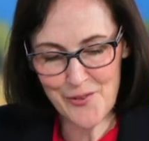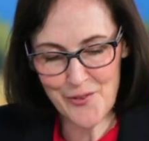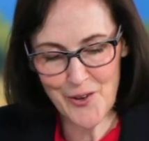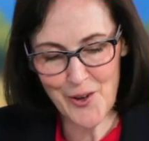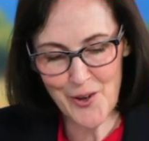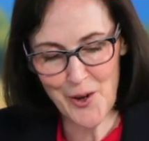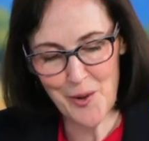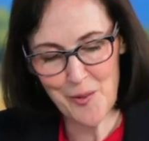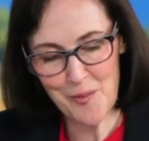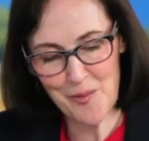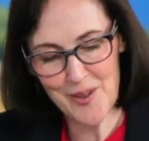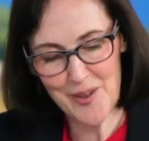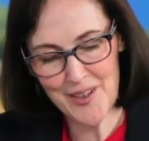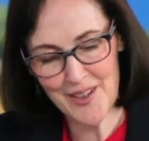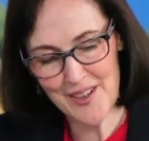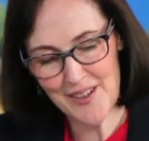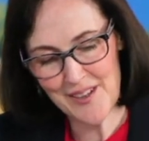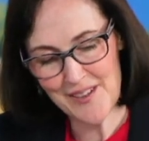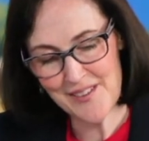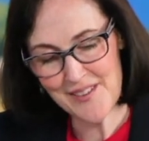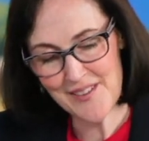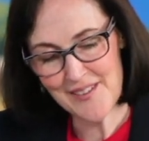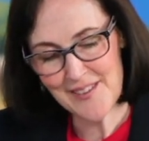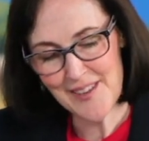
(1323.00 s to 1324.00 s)
from
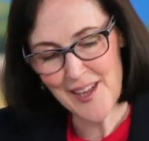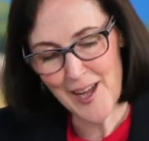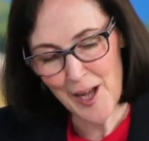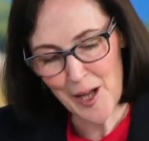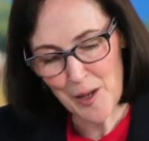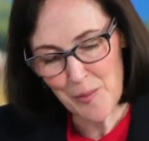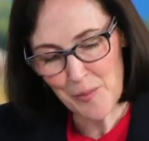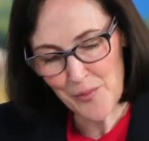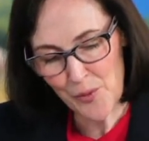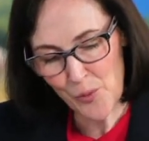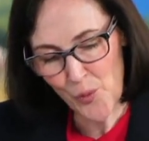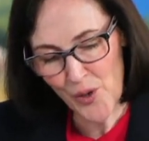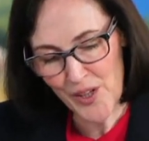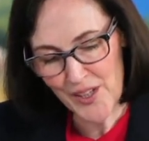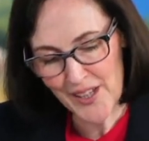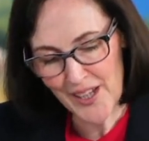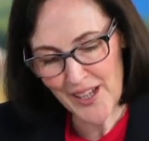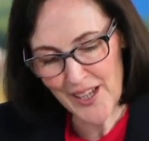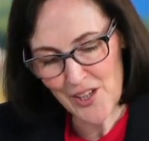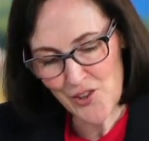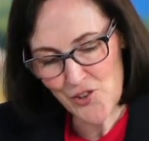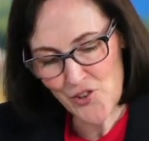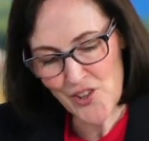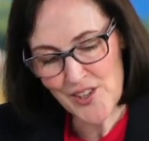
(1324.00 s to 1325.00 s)
uh, Psalm
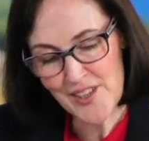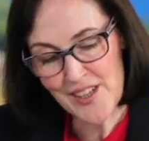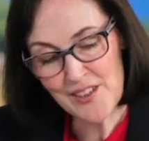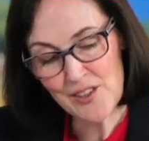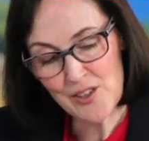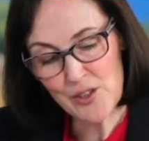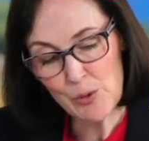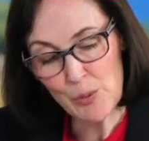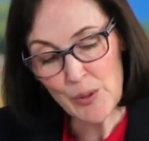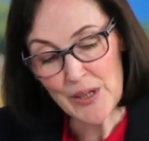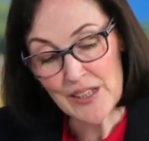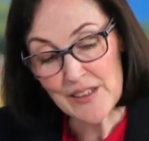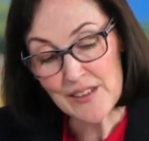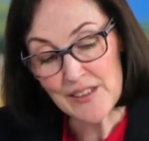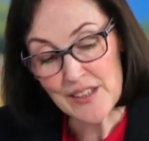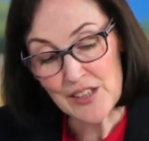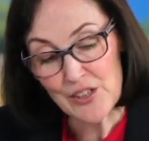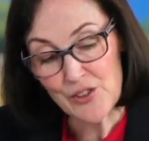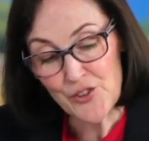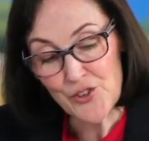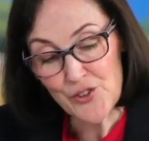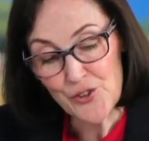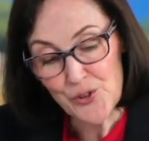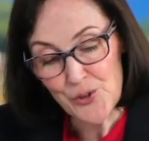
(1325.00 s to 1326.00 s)

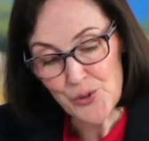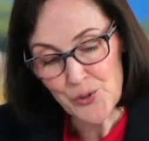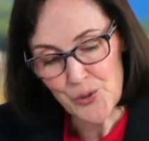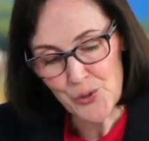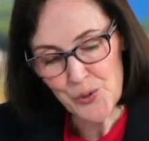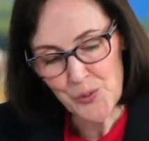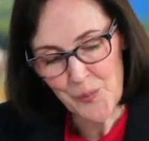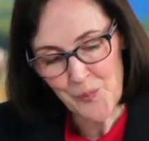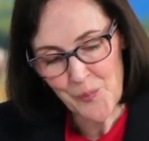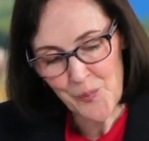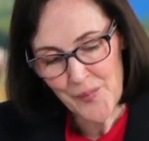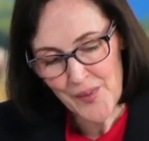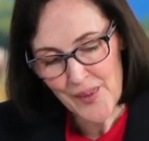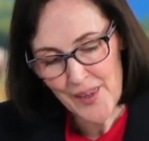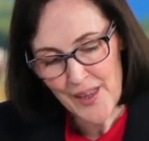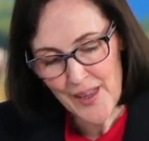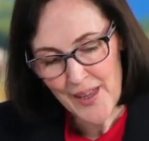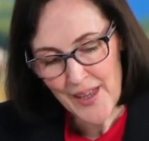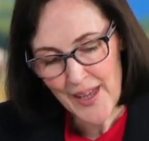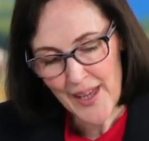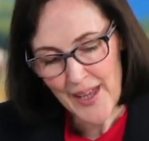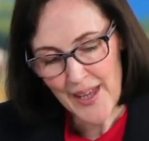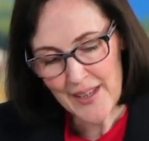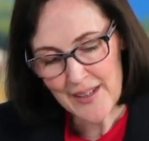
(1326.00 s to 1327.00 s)
122,
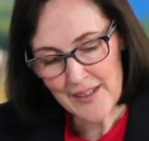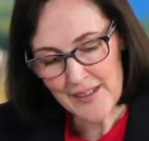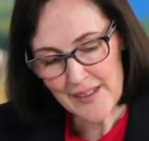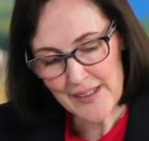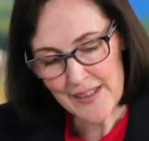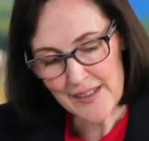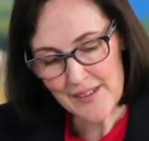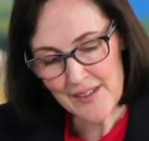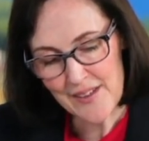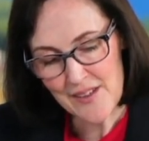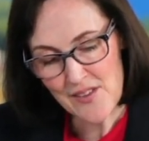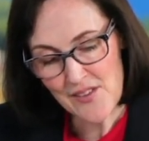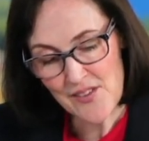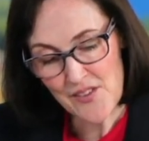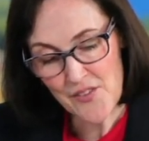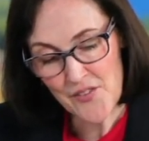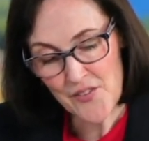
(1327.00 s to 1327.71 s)
and it is